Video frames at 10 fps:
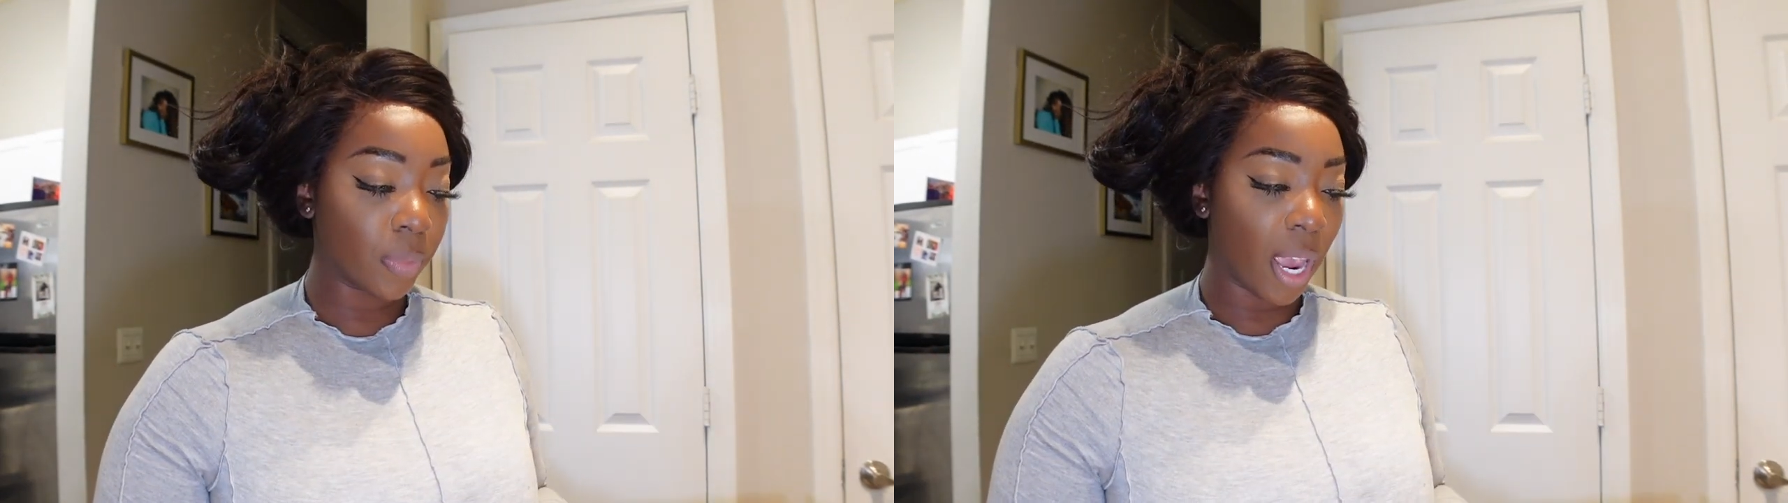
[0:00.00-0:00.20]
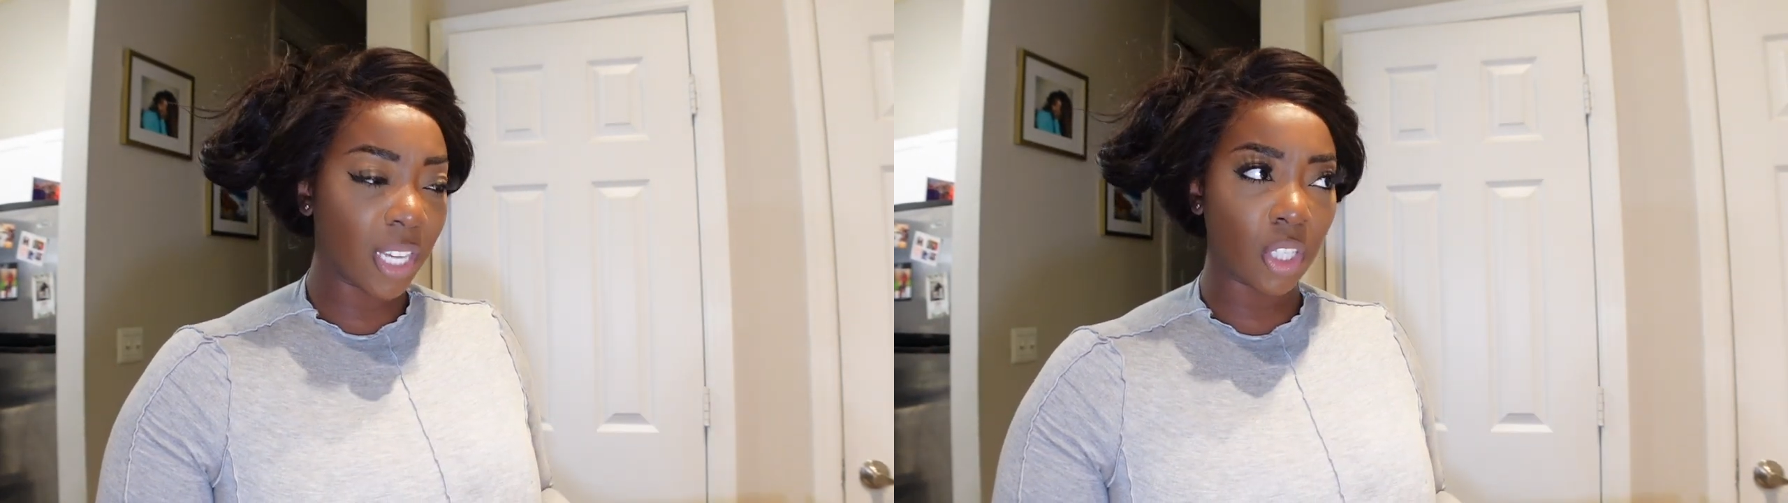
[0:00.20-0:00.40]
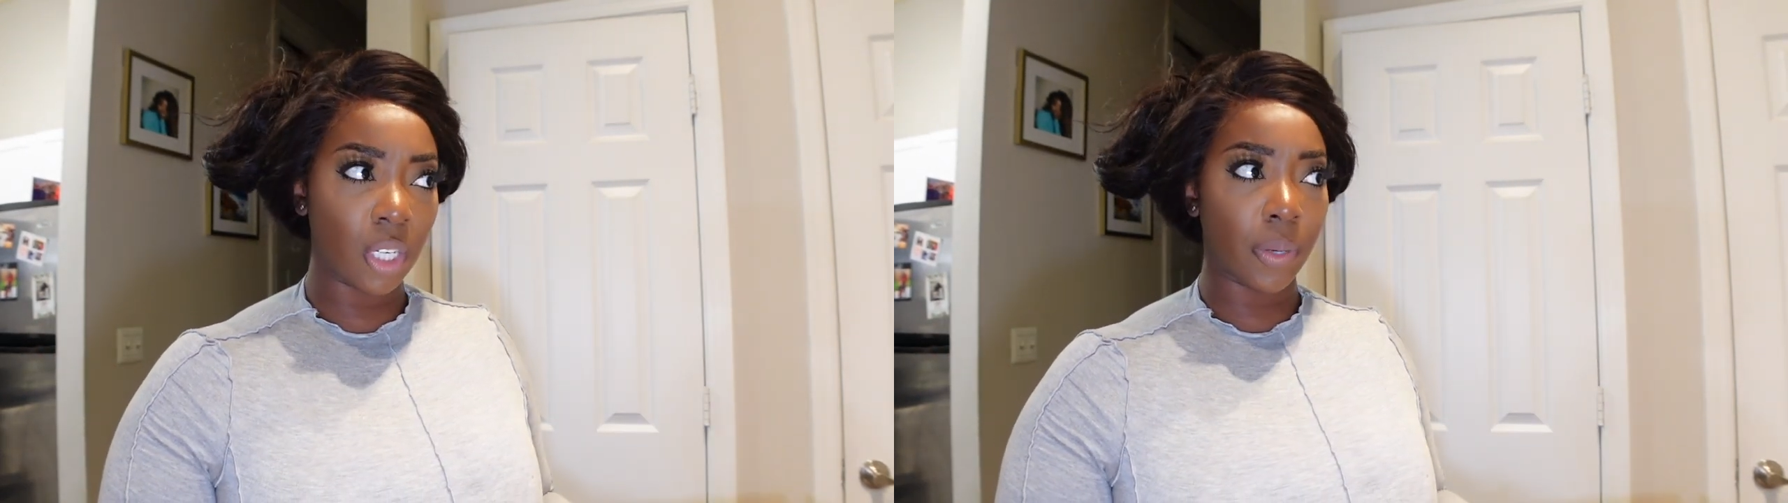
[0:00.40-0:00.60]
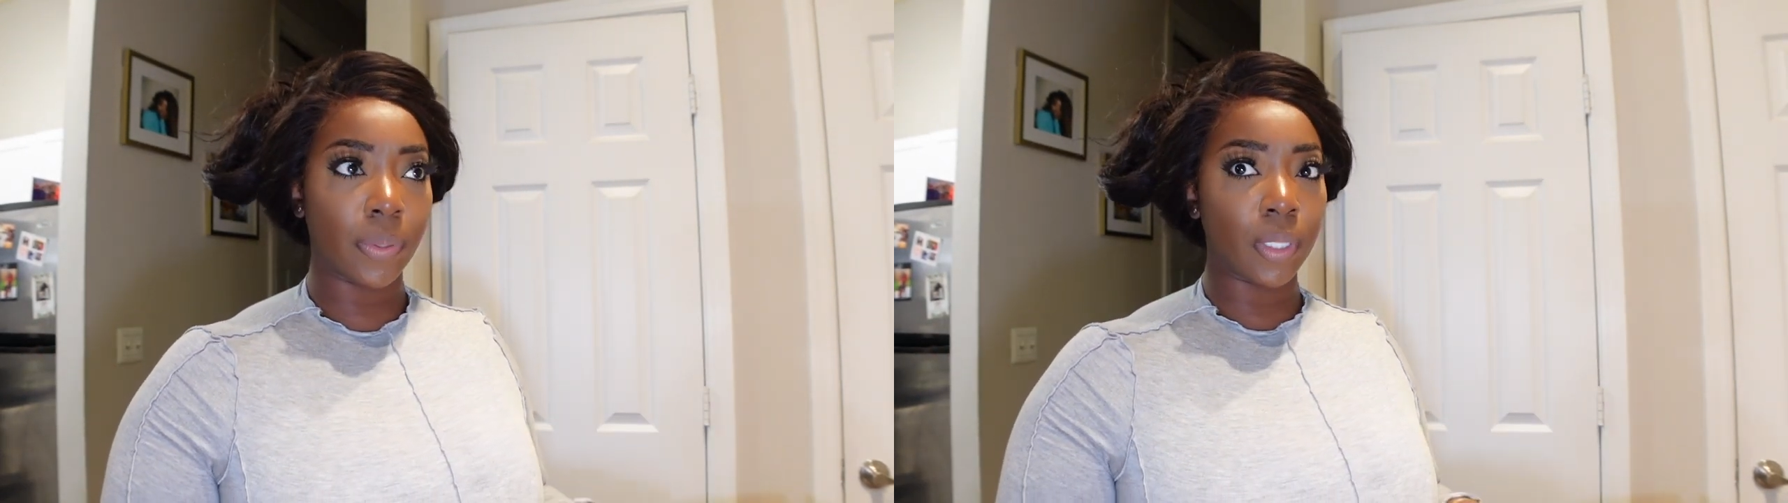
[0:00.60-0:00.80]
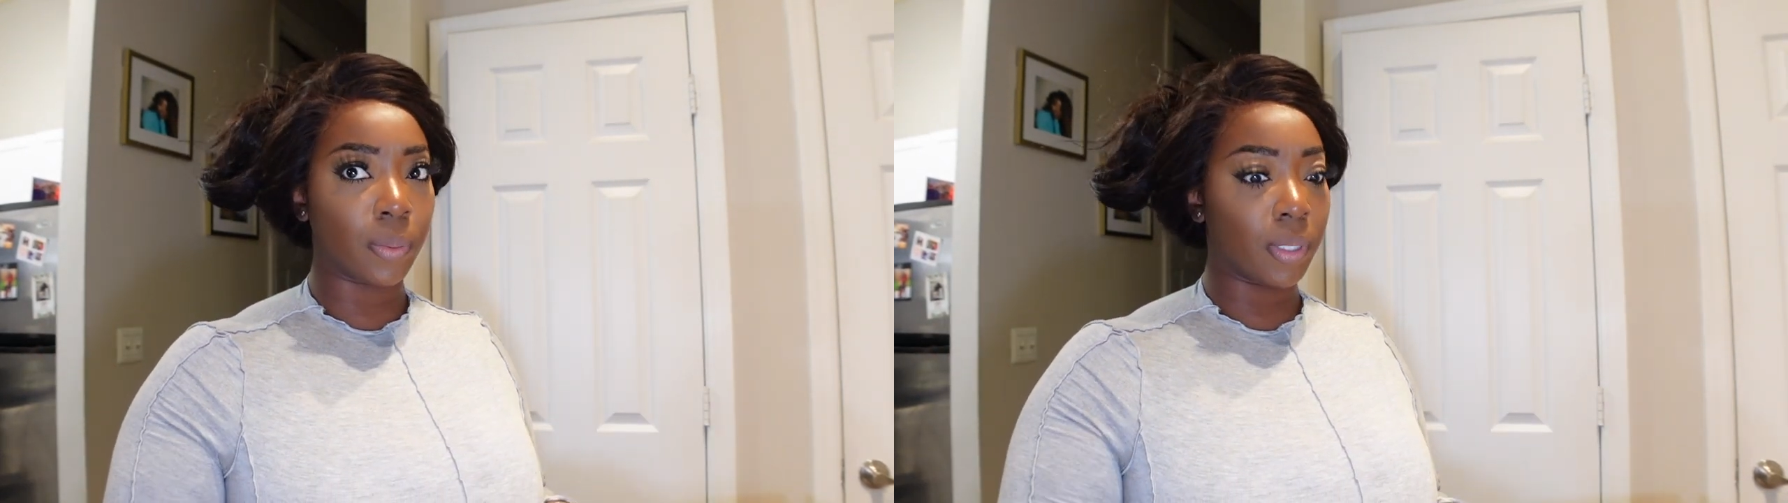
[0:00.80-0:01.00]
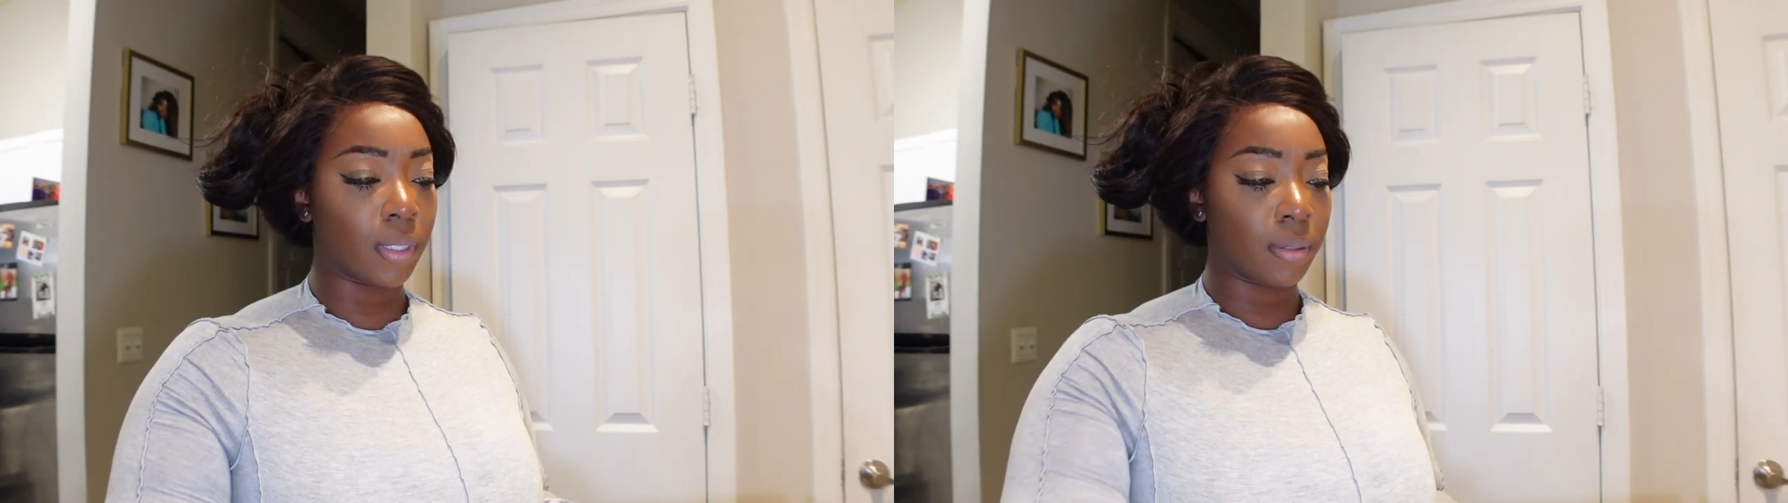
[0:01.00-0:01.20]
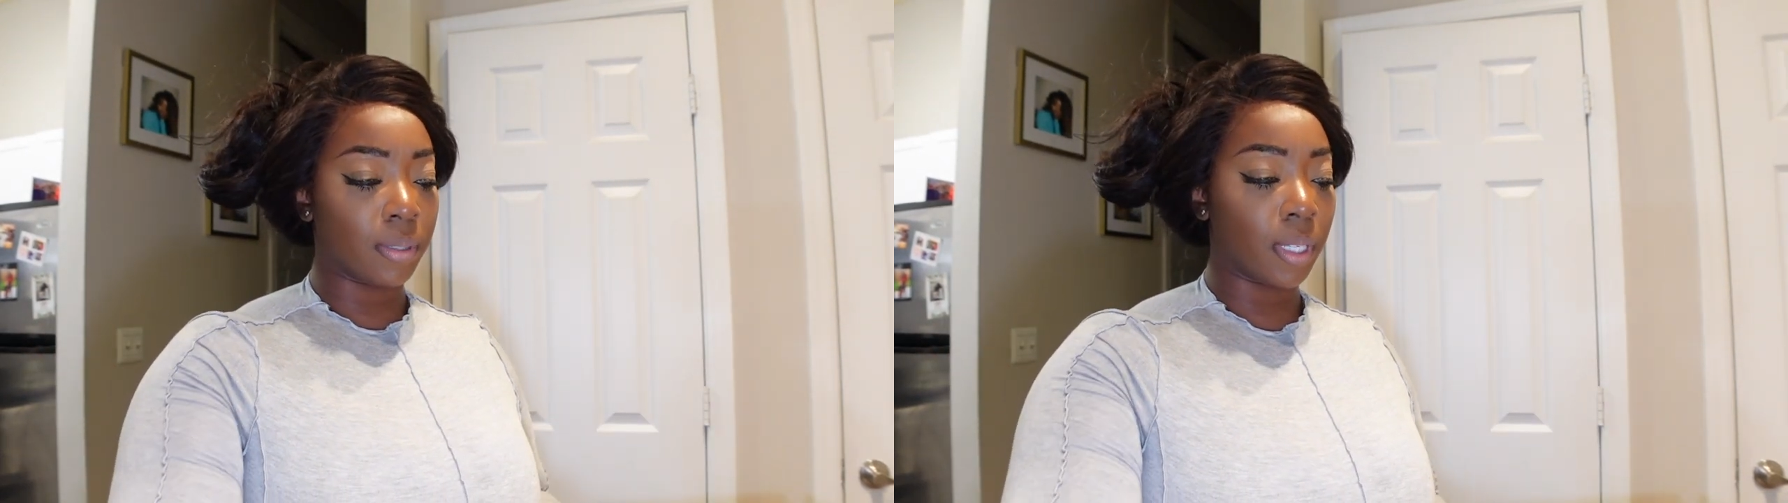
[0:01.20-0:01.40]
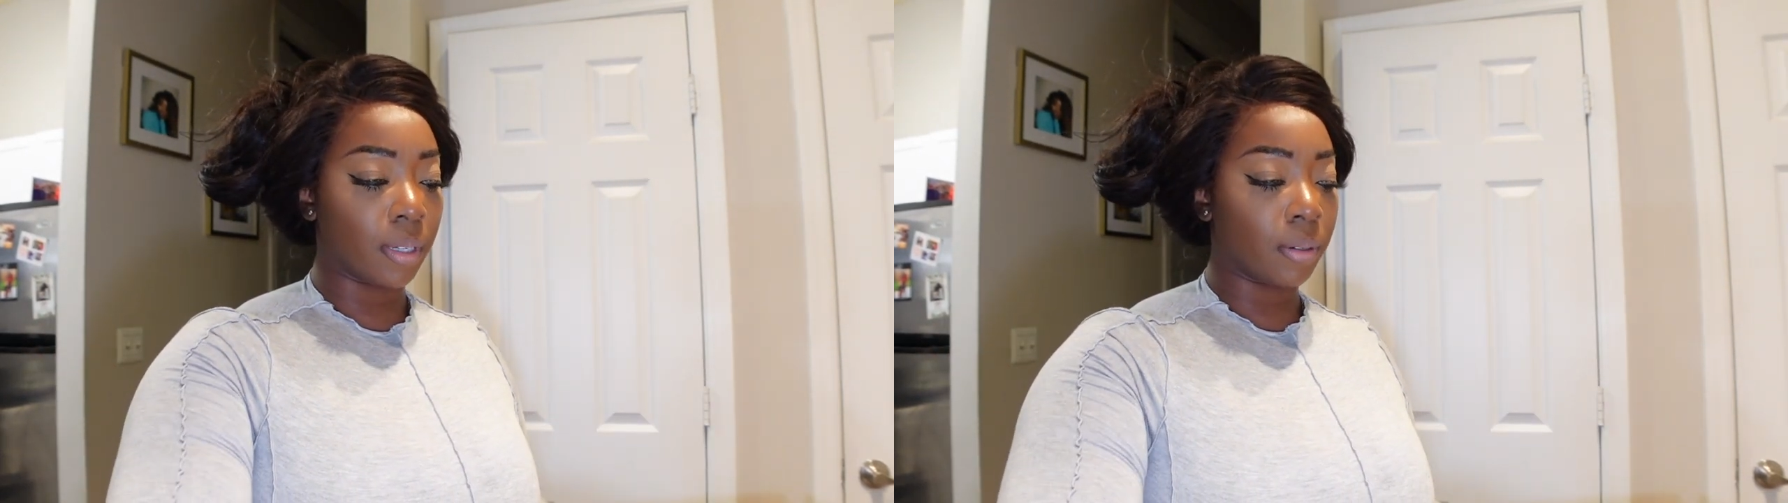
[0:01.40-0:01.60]
Actually, no, this wasn't on
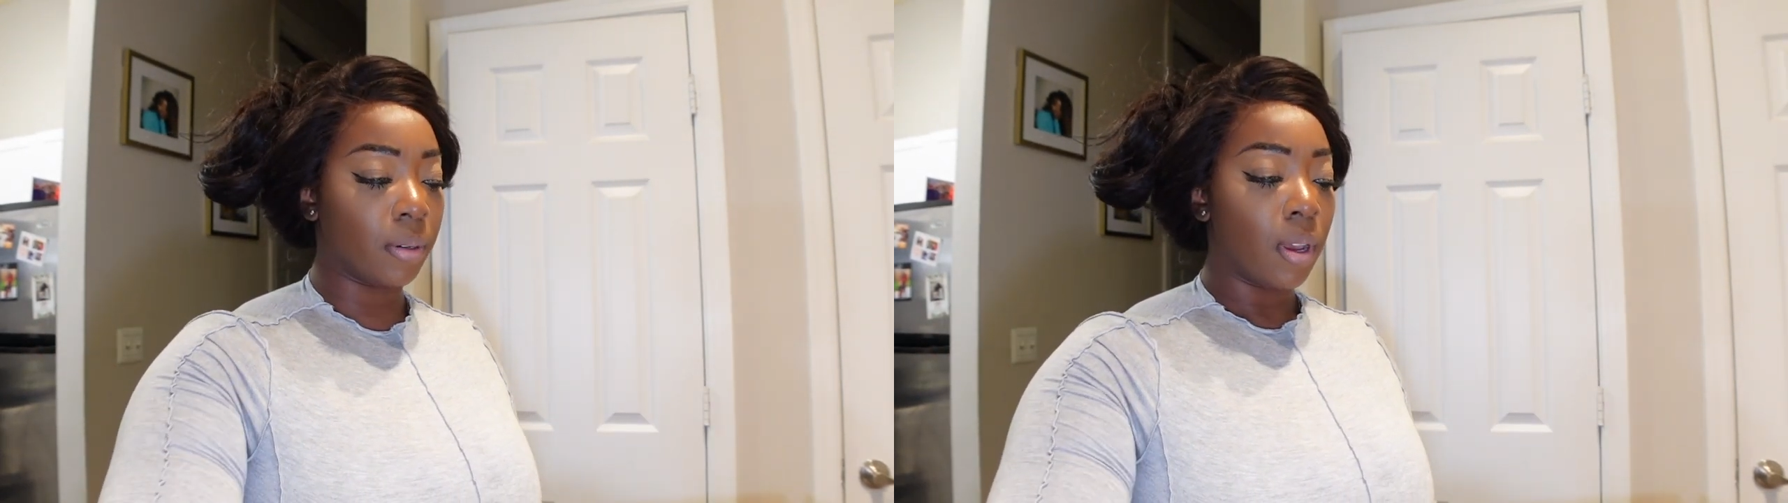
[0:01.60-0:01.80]
sale,